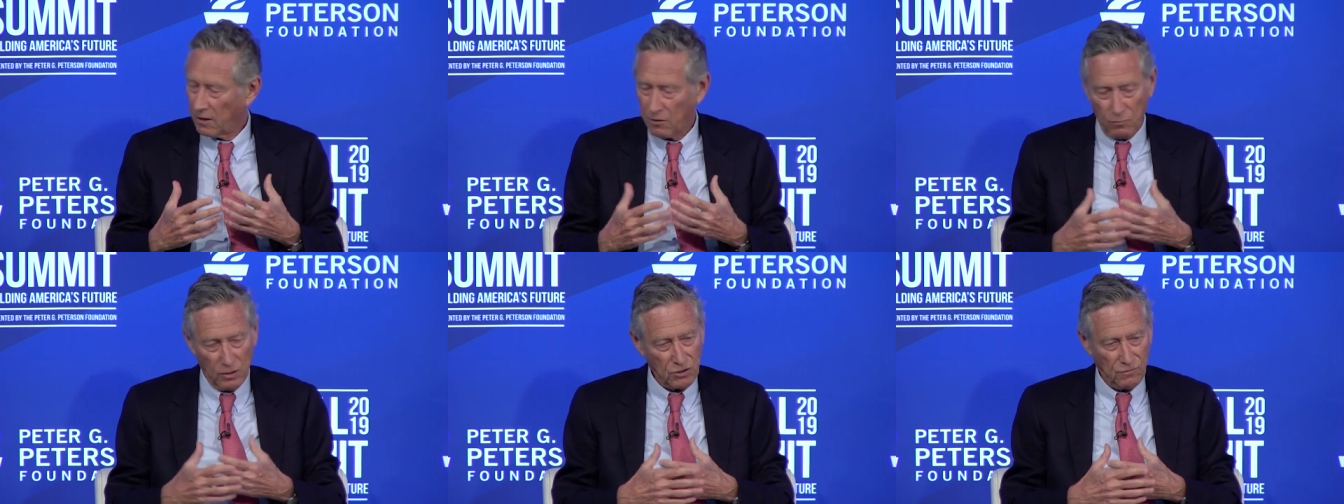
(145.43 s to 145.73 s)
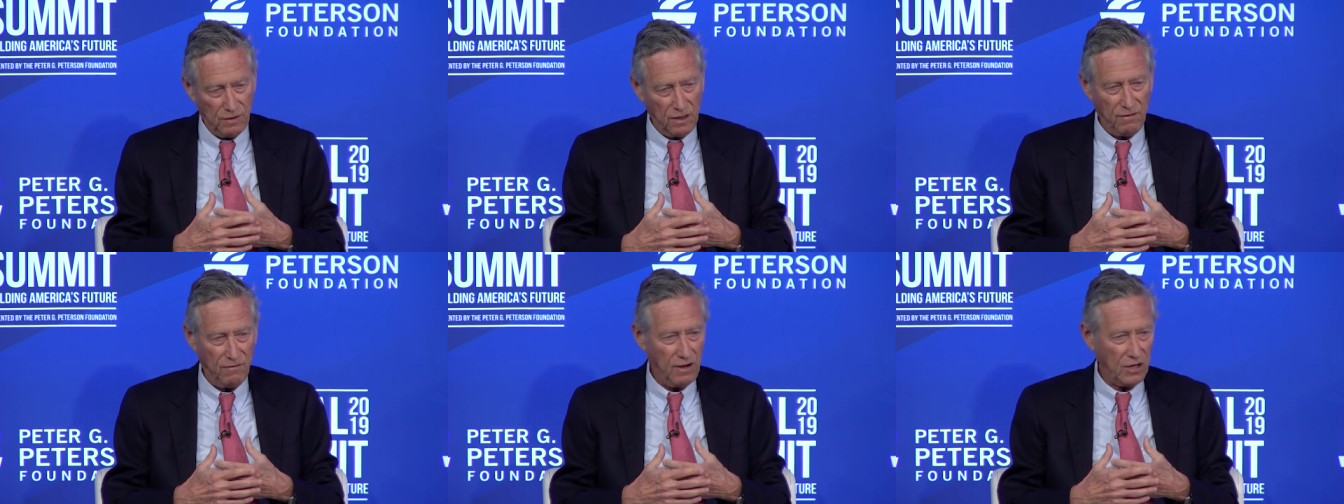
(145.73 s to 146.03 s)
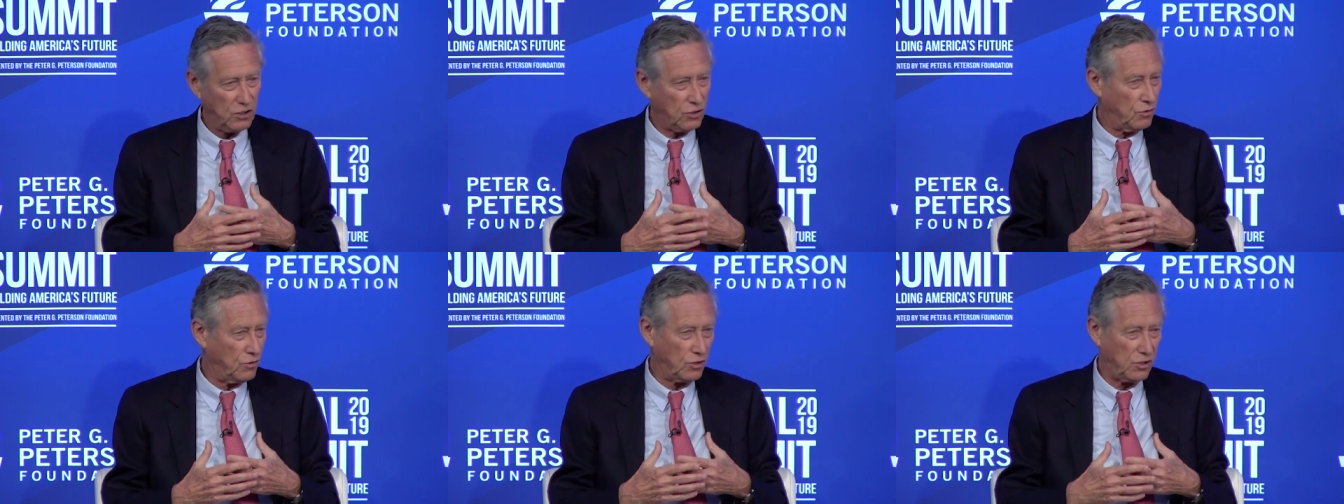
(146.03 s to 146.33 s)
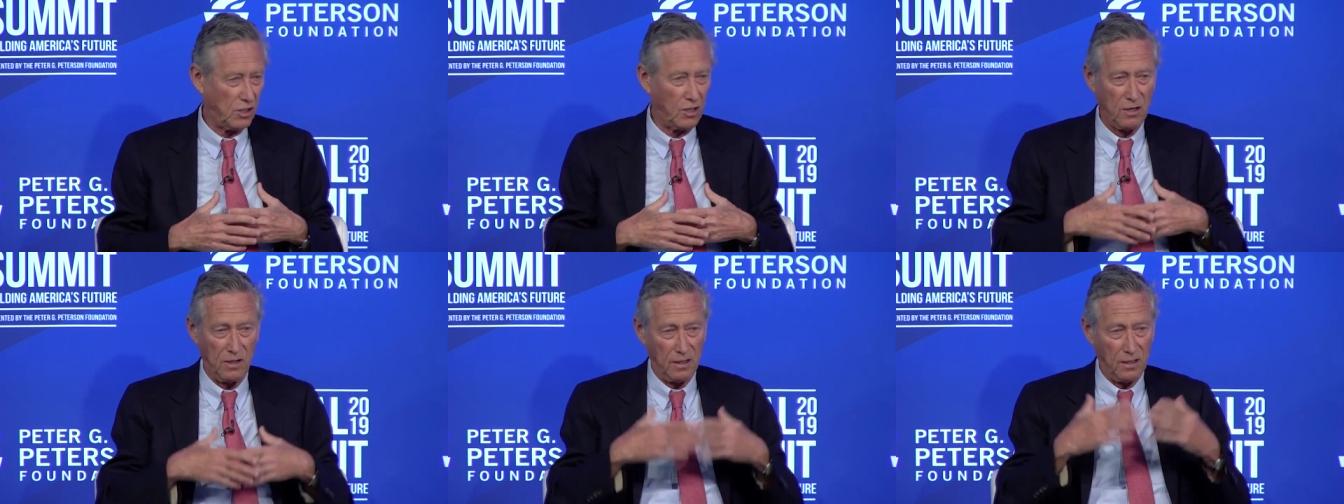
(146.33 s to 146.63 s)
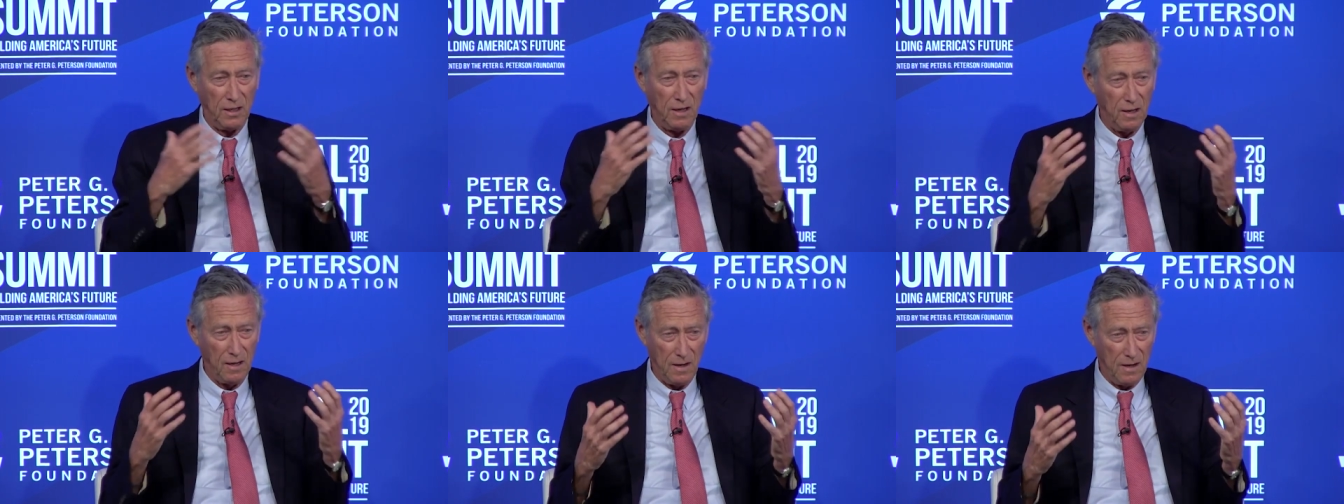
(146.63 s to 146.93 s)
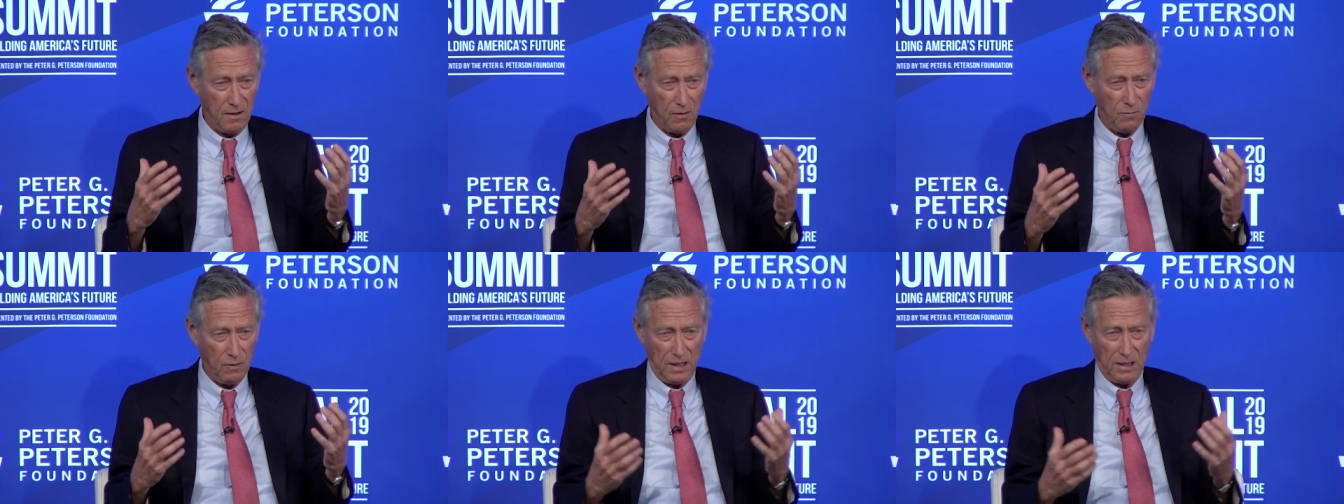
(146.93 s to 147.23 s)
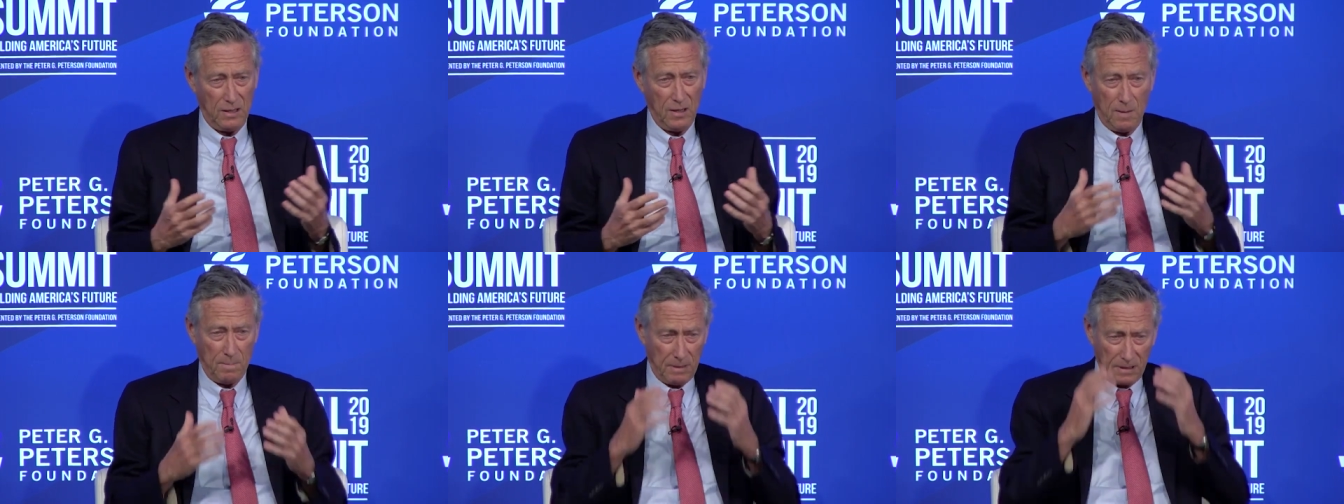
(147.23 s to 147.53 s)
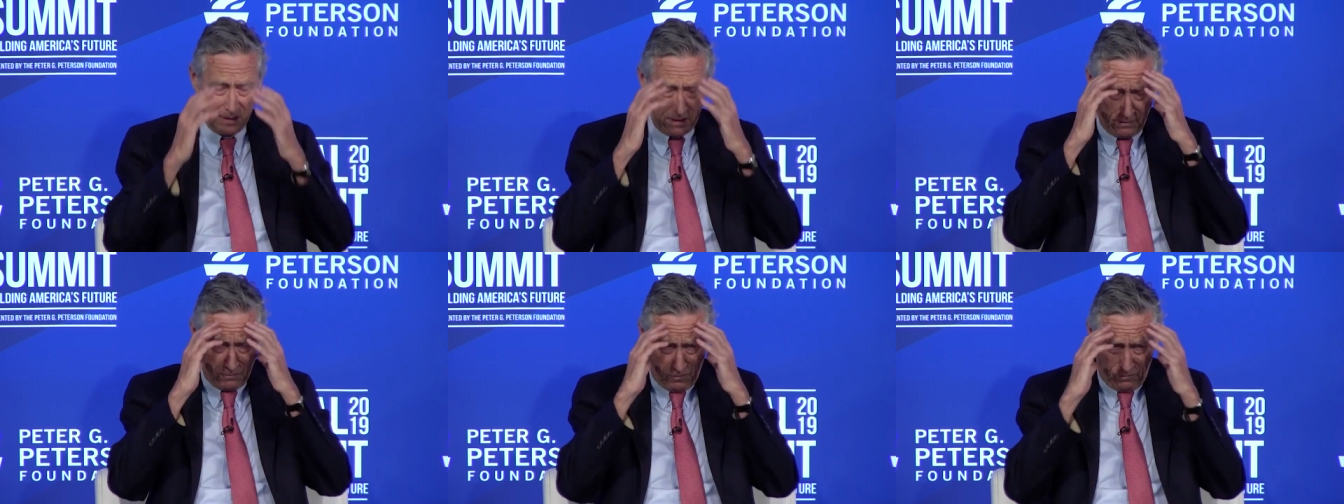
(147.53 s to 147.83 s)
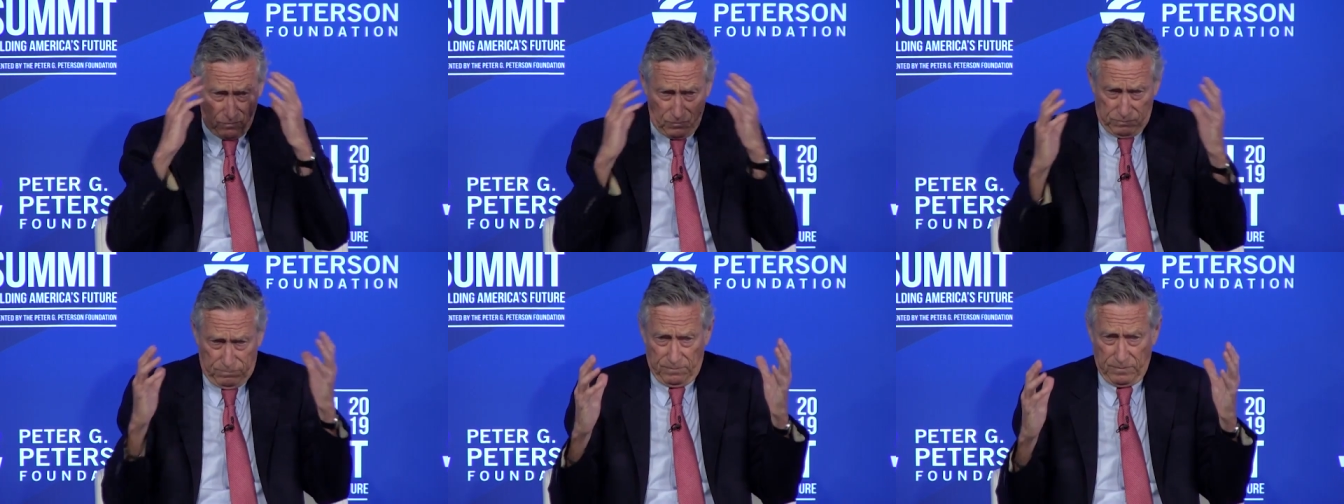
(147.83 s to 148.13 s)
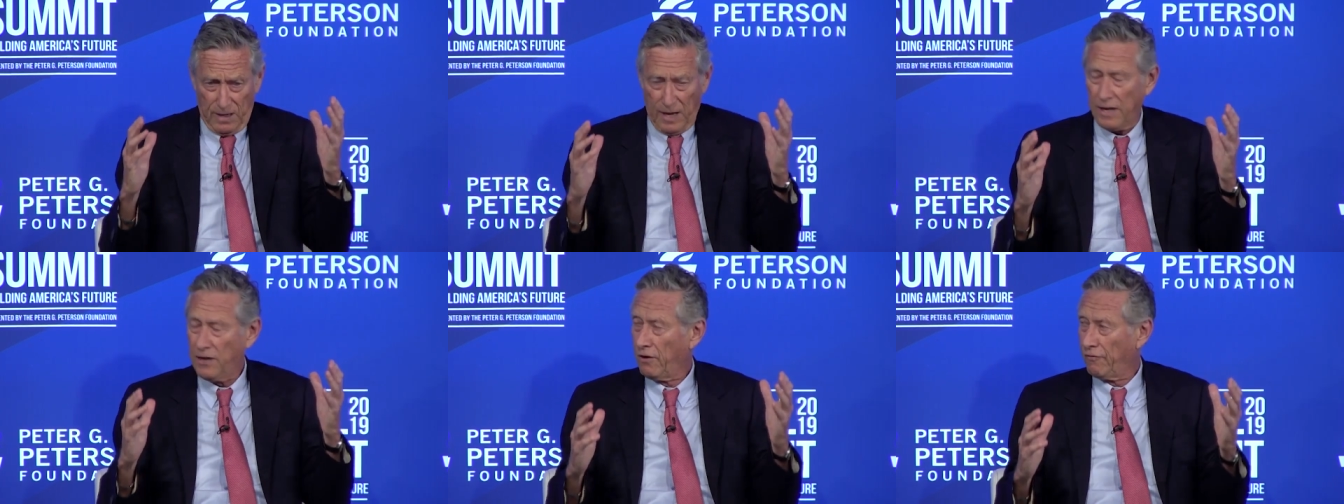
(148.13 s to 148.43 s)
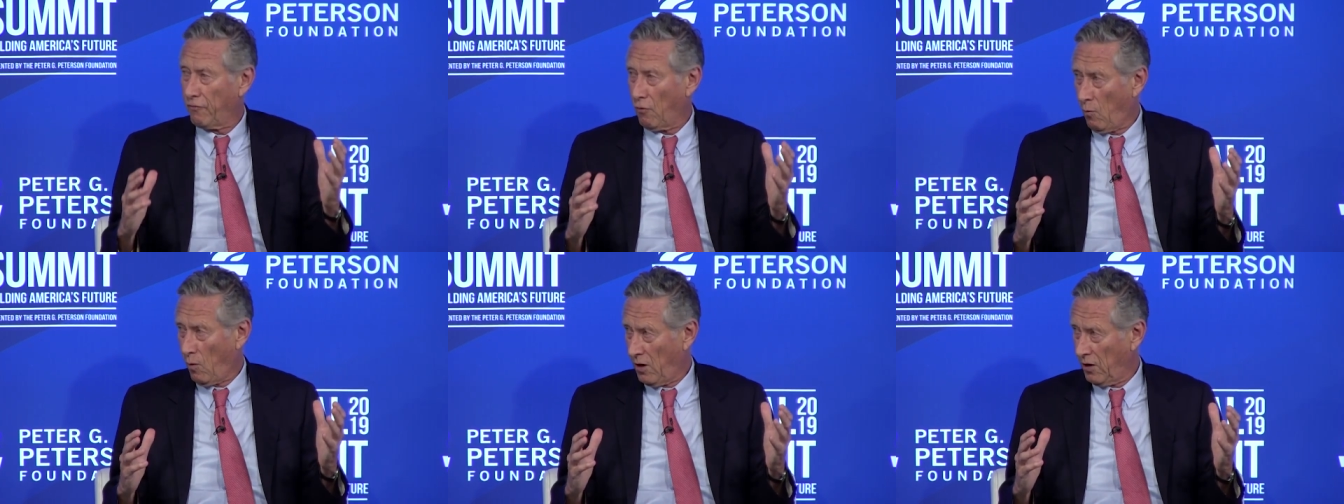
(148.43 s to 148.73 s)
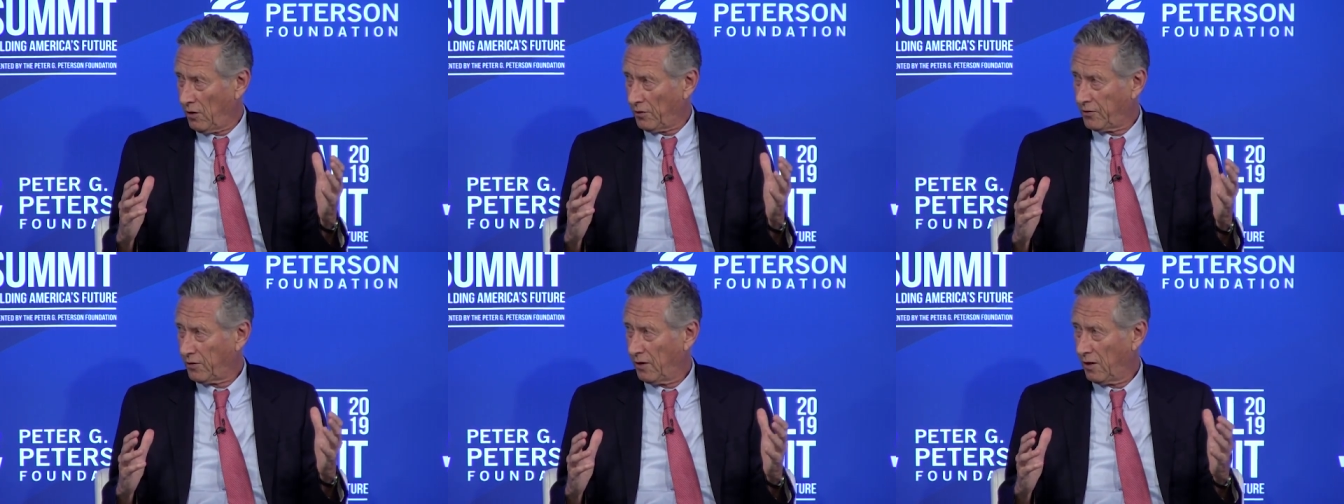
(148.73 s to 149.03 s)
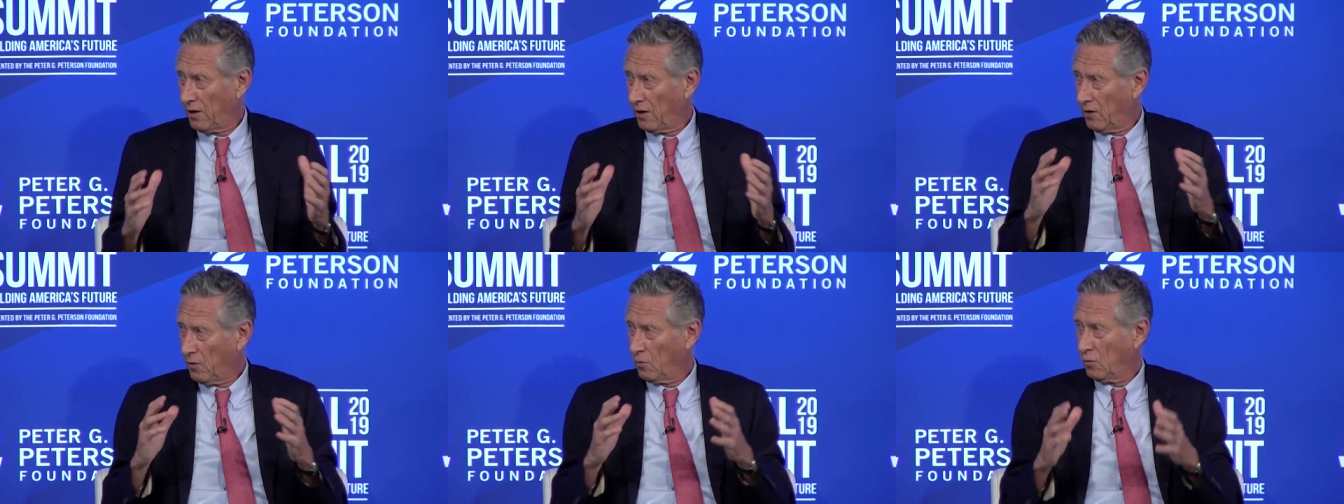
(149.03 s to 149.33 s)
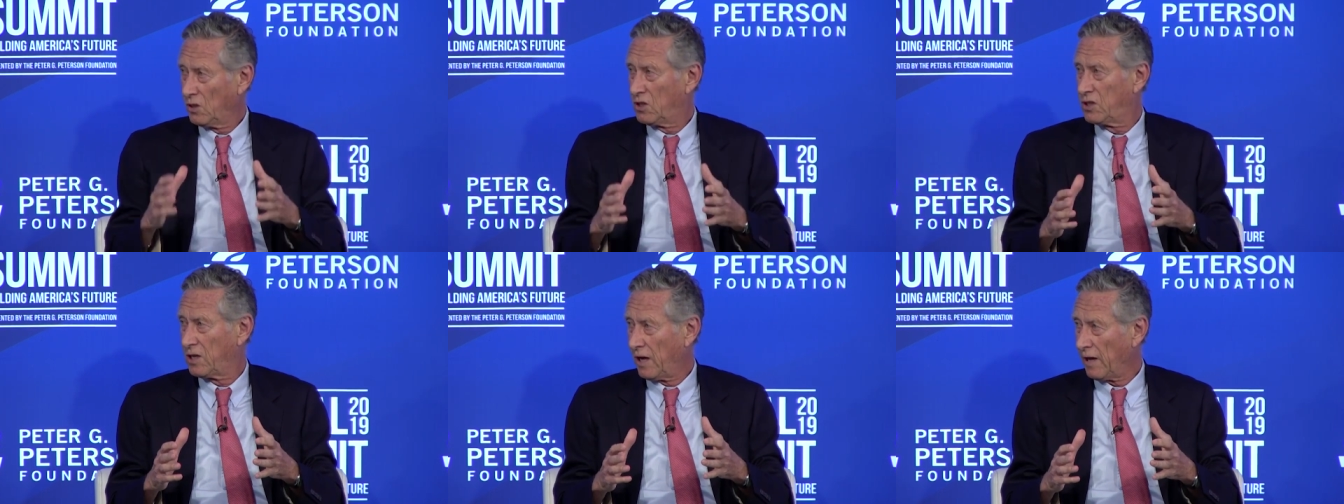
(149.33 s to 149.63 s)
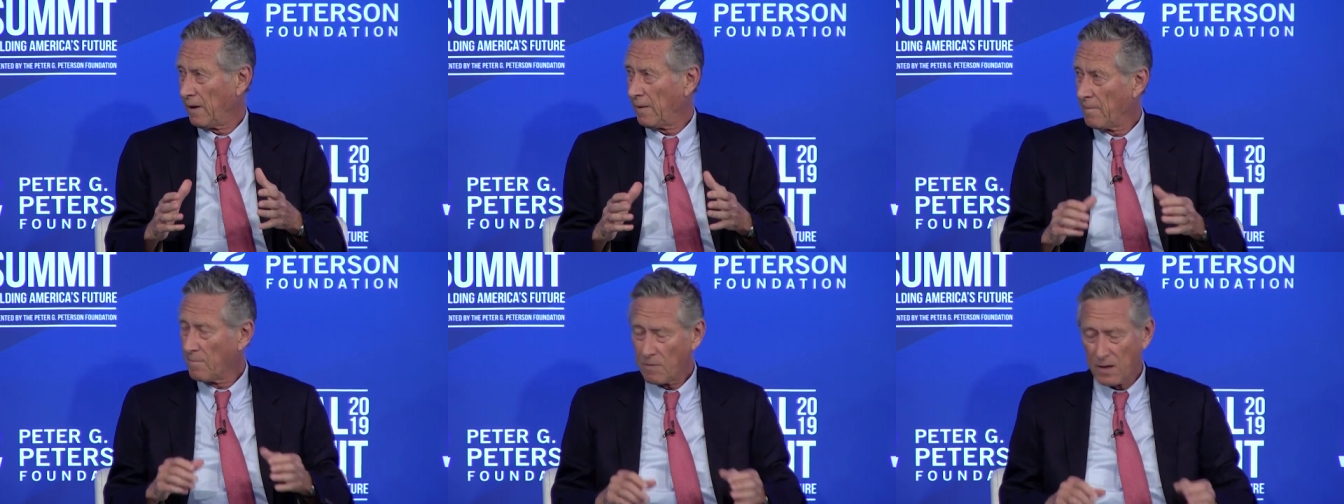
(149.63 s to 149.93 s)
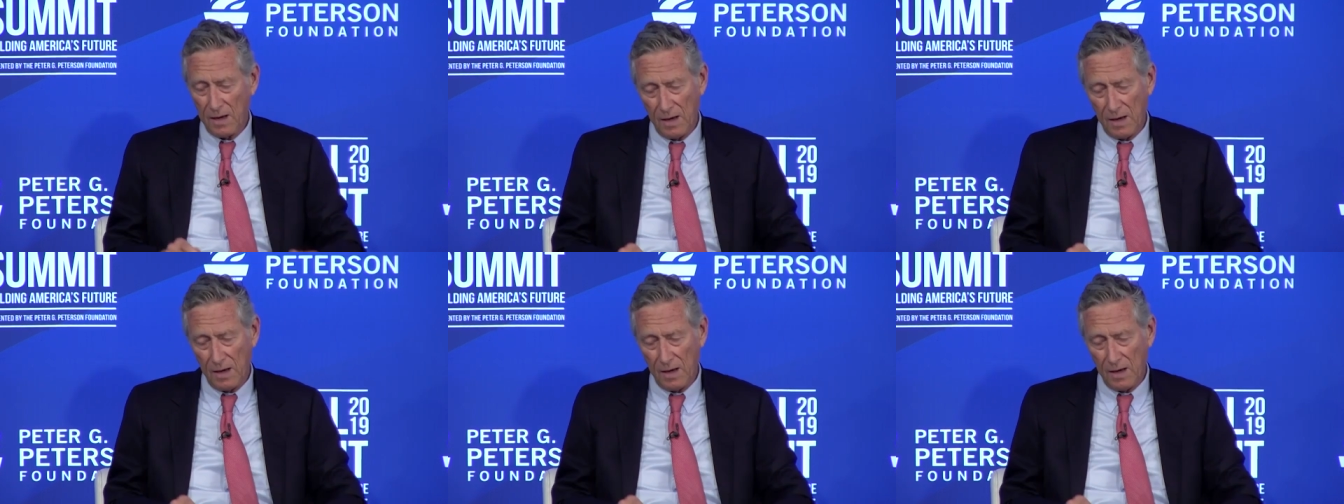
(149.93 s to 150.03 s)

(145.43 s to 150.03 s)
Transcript: in which the investors suddenly wake up and say, well, end of the world, we sell.